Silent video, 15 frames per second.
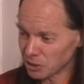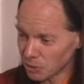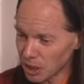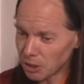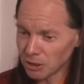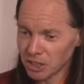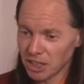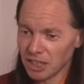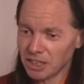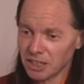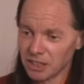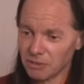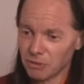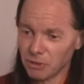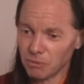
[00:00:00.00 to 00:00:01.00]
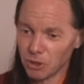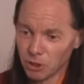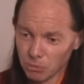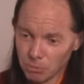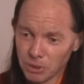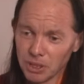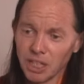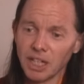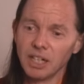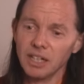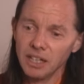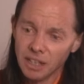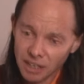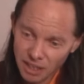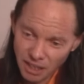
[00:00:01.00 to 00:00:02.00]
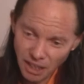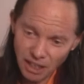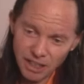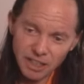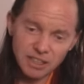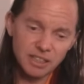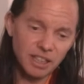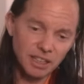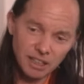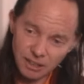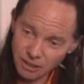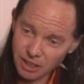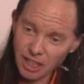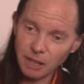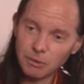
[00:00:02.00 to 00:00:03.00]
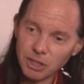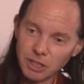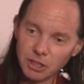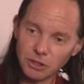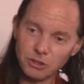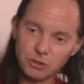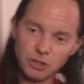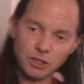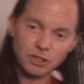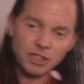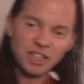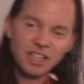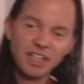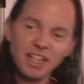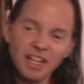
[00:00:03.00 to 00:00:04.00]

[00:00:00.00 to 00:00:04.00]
three quotations from Lord Buddha Arya Asanga okay we're going to go through those